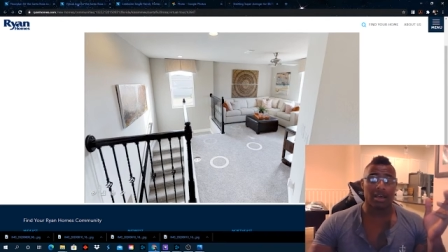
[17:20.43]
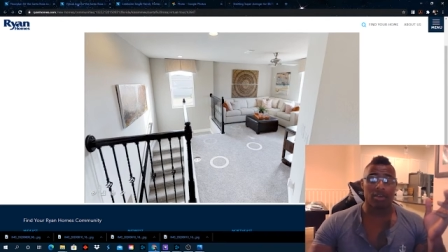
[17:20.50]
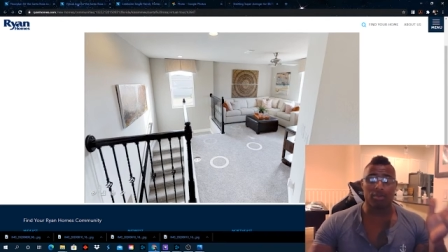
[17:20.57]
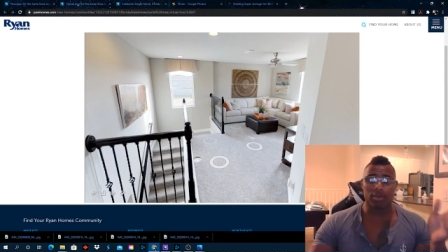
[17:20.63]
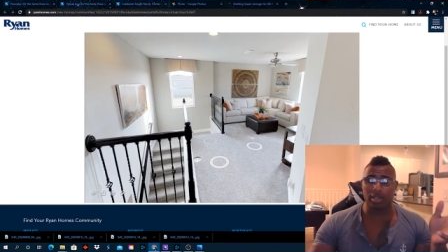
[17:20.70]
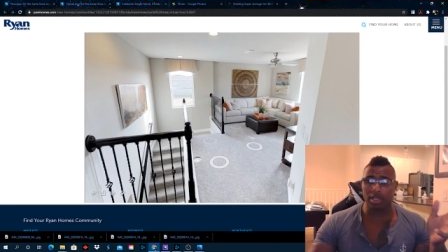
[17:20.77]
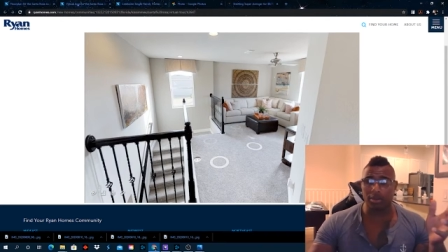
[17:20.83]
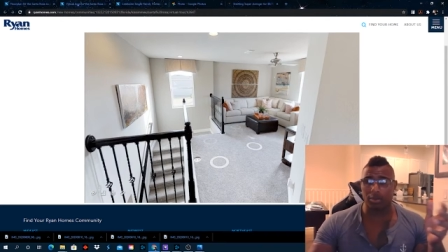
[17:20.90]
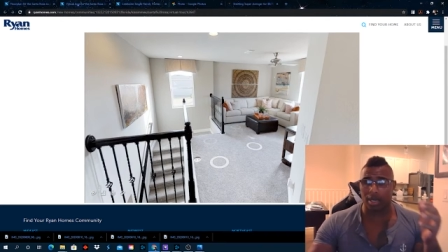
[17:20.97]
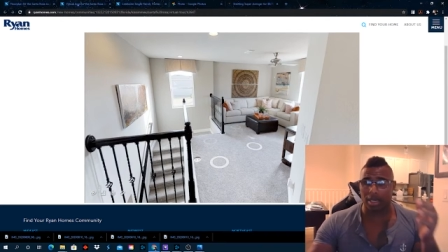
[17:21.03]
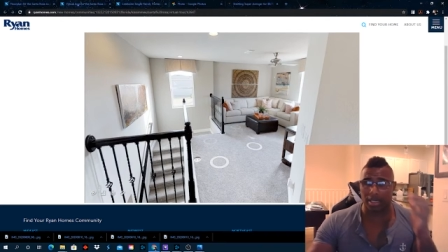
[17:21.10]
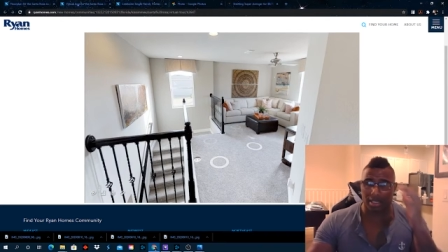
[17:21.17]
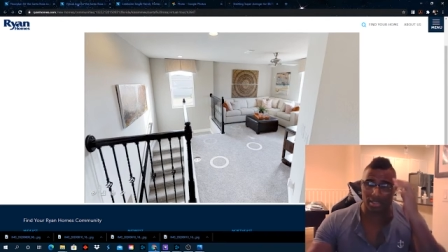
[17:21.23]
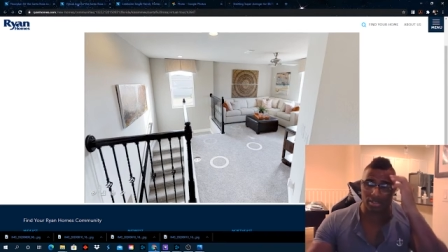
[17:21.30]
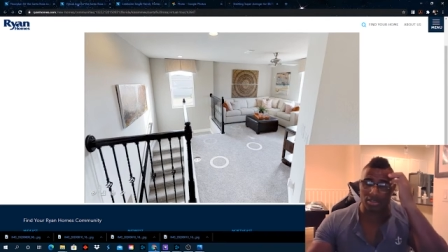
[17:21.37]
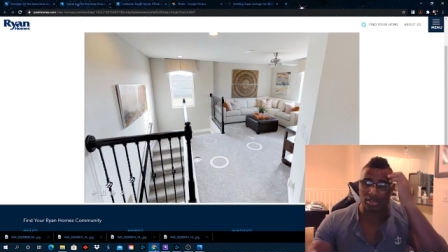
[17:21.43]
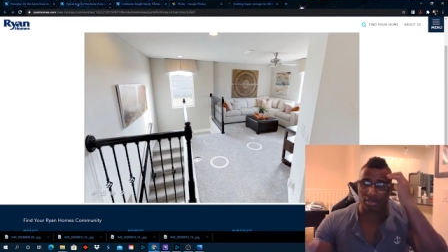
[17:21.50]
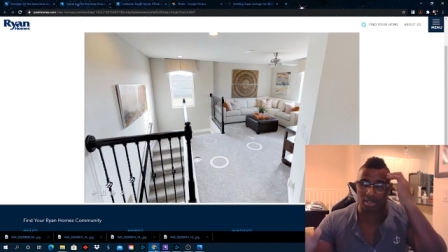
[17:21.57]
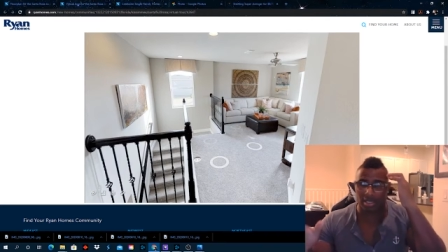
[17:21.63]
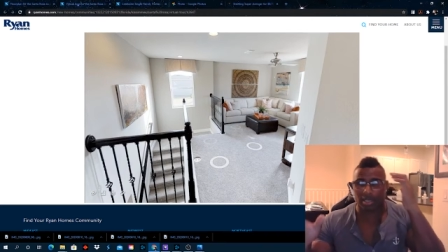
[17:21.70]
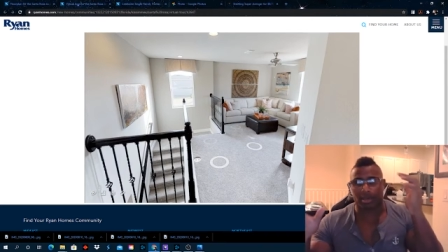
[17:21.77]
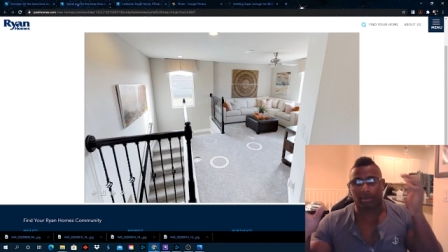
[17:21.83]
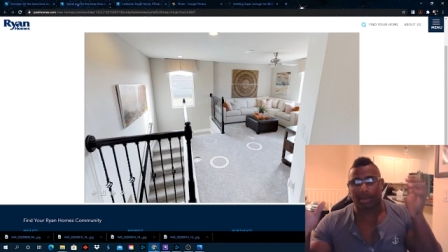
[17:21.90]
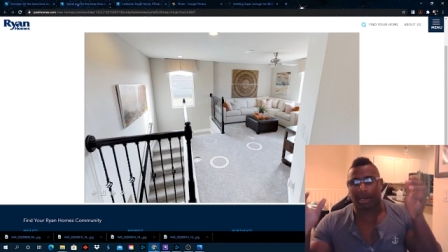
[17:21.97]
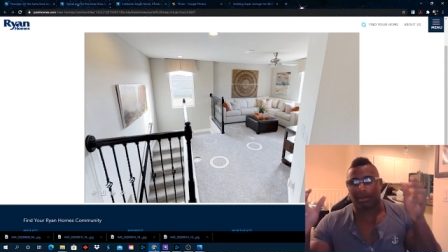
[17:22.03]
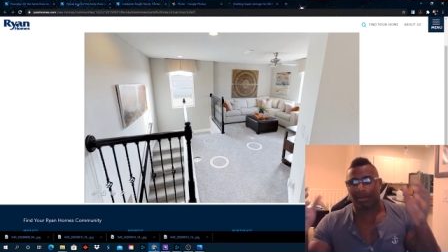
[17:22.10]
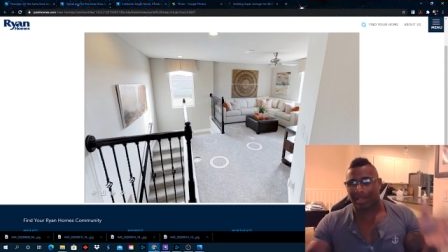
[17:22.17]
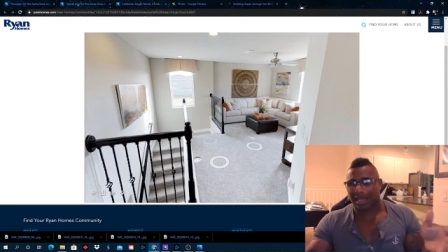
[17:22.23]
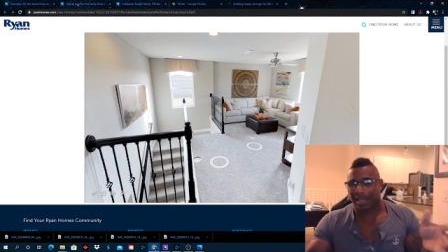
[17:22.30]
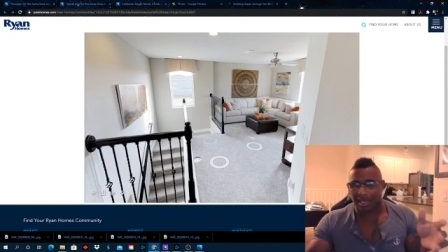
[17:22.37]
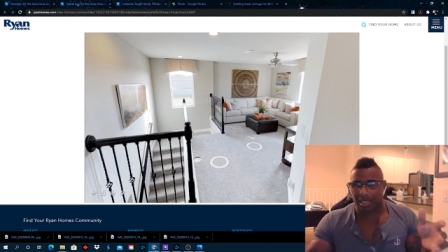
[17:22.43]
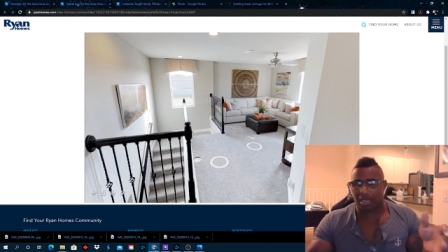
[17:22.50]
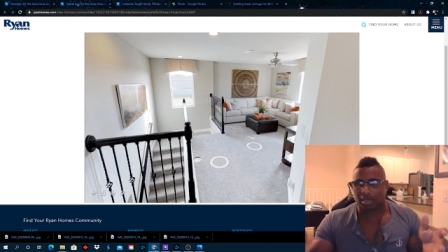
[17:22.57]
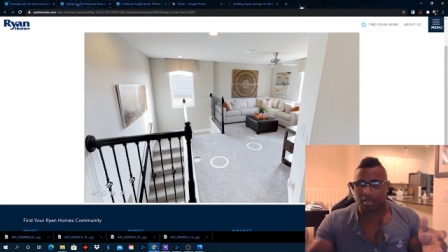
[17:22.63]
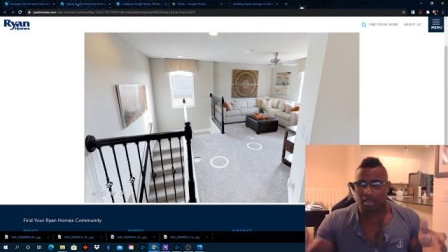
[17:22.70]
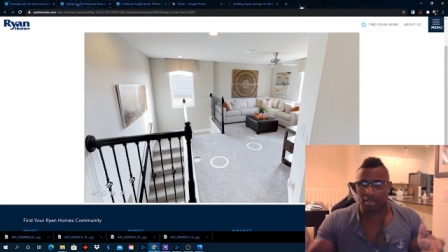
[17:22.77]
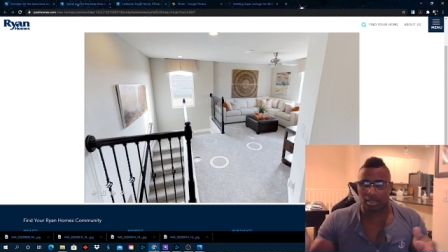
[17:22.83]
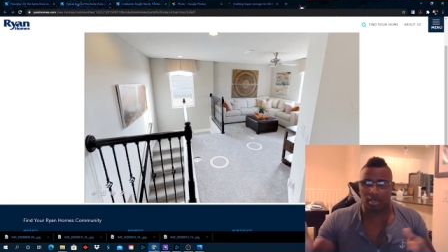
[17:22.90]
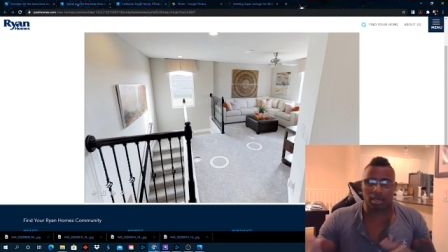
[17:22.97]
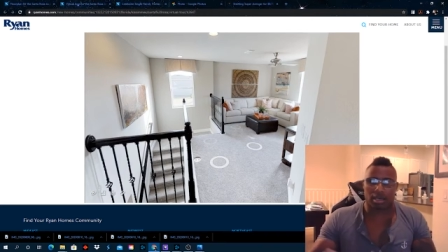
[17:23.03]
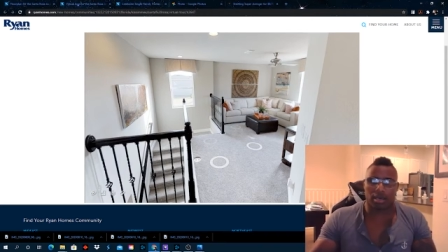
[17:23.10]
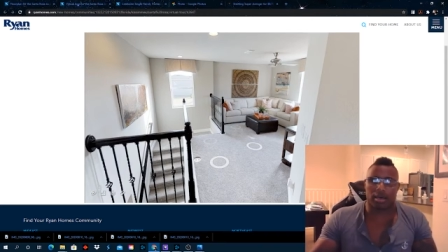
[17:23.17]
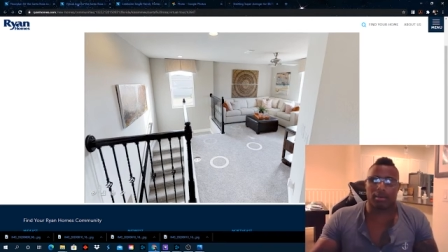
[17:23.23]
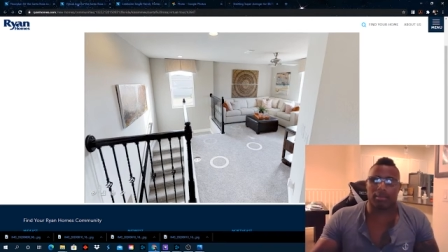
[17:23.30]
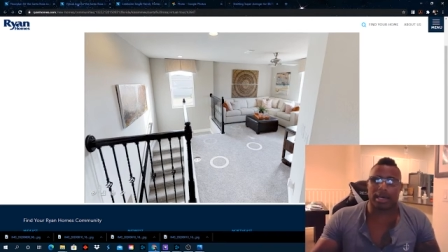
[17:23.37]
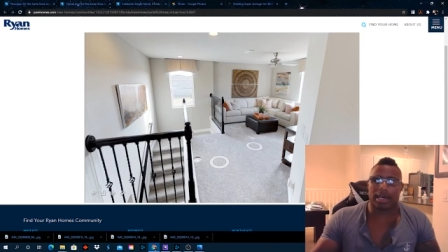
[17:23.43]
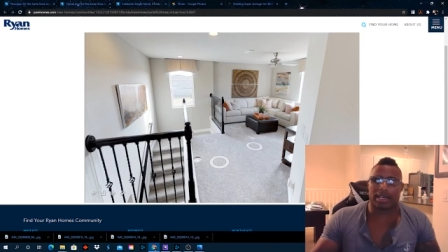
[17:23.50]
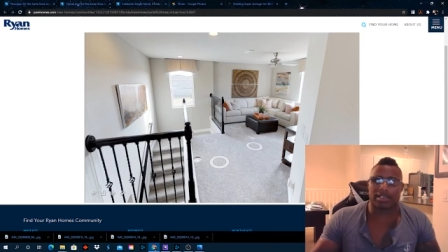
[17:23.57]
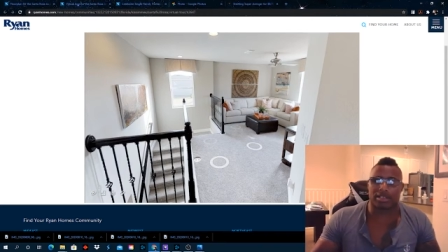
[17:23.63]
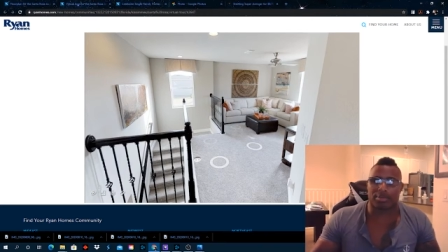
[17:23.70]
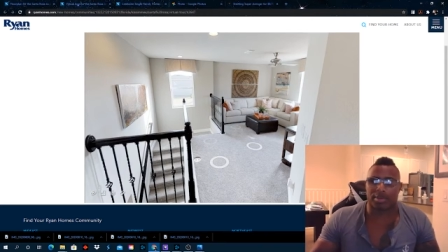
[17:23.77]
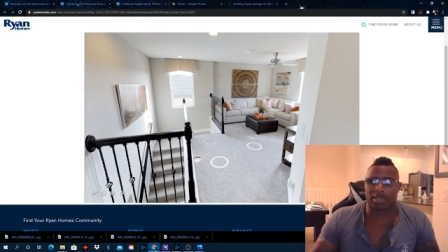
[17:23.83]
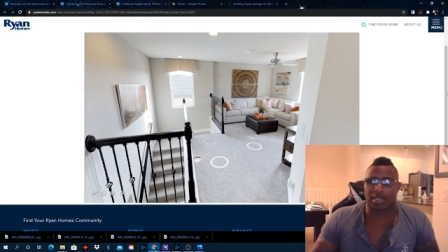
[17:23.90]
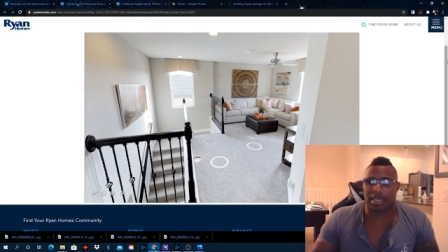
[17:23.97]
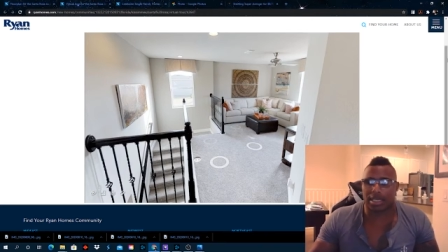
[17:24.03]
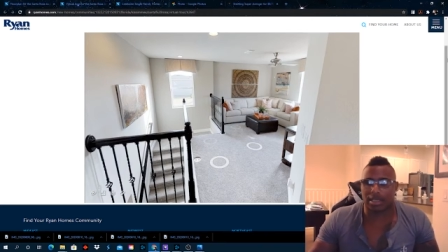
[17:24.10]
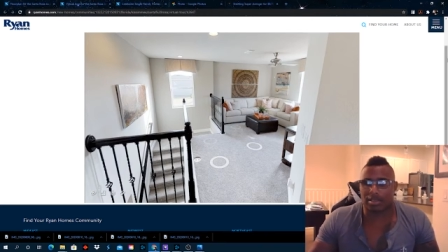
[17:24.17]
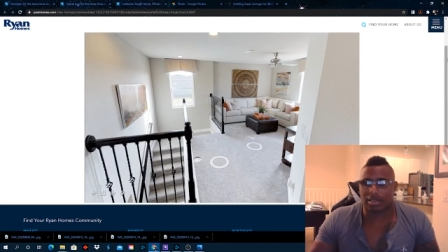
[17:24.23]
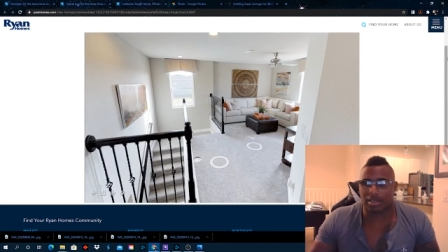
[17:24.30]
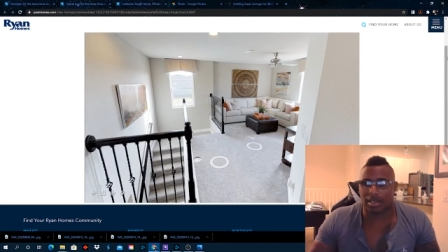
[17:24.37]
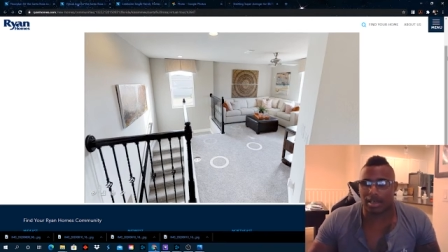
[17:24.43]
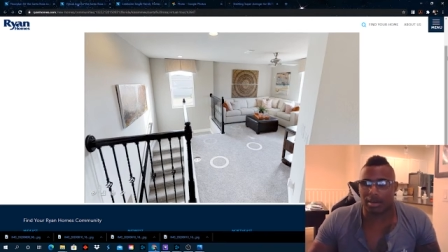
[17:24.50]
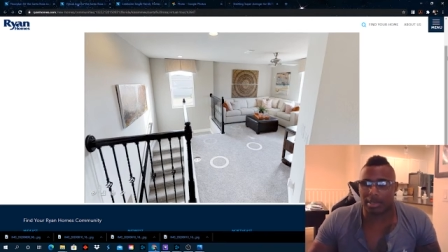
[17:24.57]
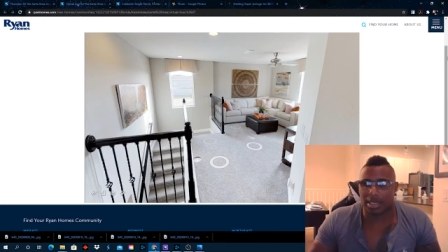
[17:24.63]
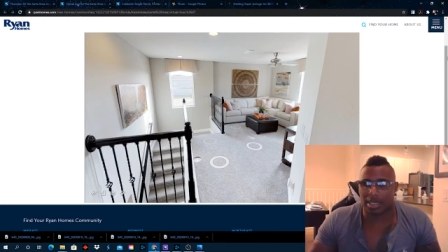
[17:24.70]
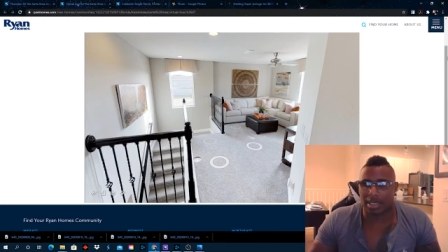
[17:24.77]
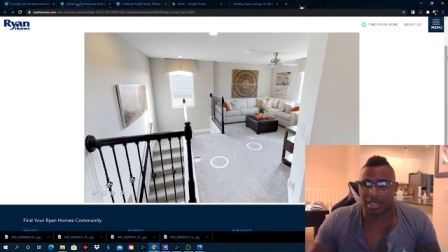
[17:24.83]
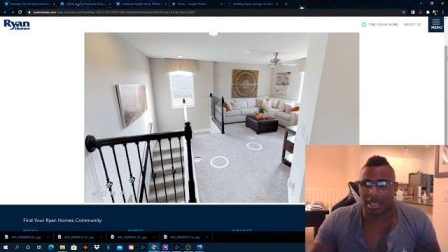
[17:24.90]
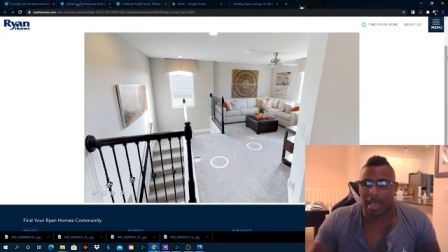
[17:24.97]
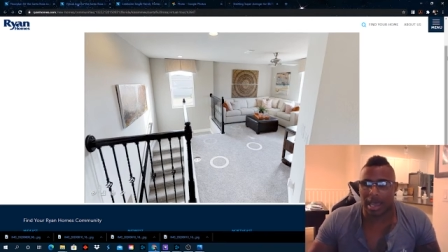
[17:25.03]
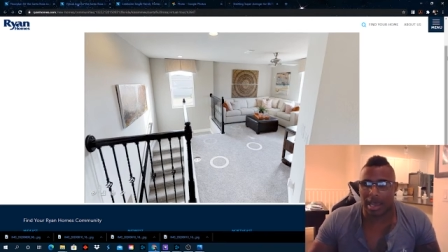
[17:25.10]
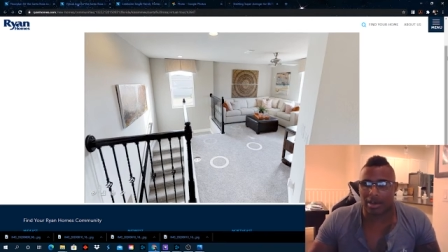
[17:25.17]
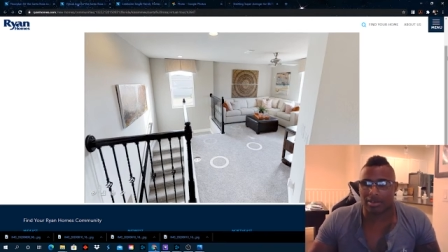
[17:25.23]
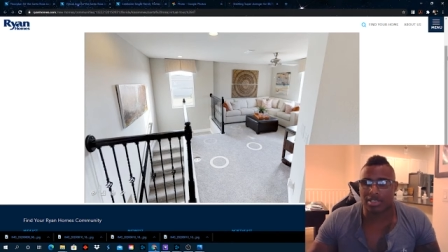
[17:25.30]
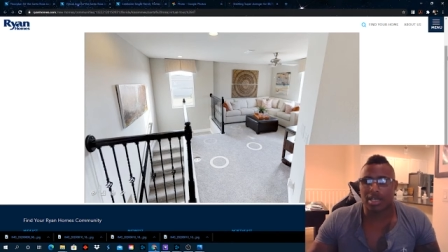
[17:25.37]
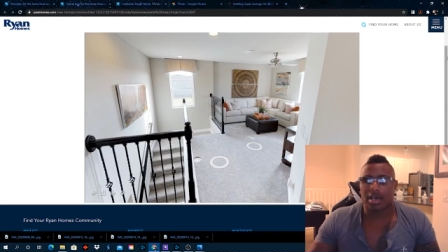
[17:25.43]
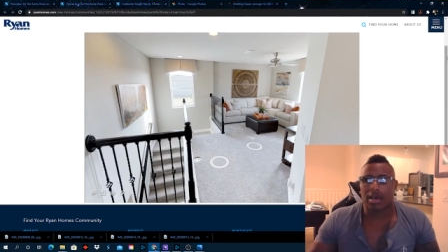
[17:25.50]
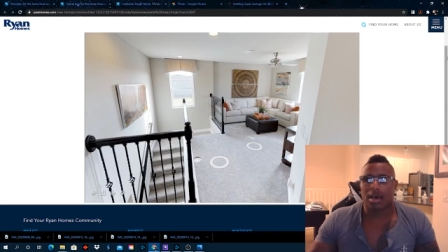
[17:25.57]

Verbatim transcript: Really wanted to think about lighting um, as it pertained to coming into the house.